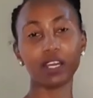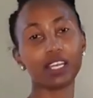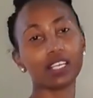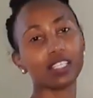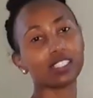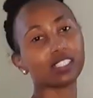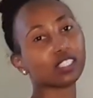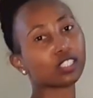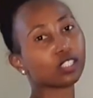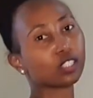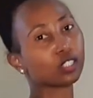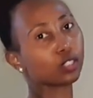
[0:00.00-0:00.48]

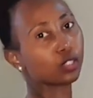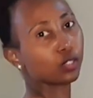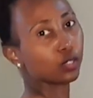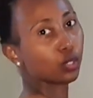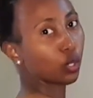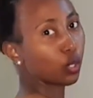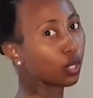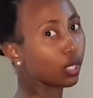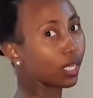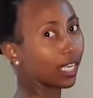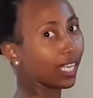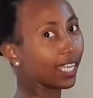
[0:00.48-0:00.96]
It's so
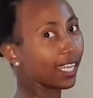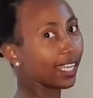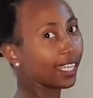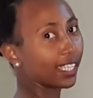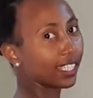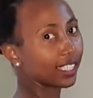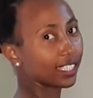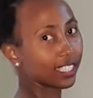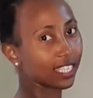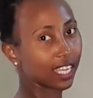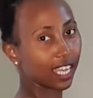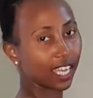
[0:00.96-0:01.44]

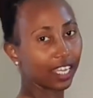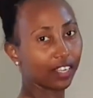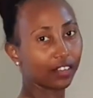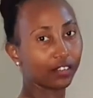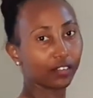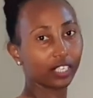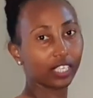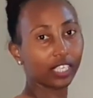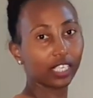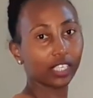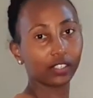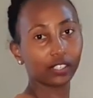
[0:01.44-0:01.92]
light, I
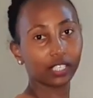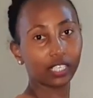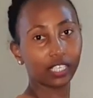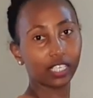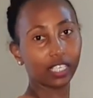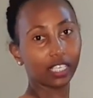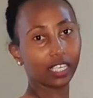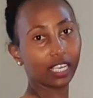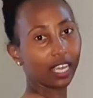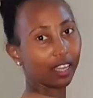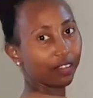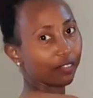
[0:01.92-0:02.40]
really
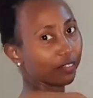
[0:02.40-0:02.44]
love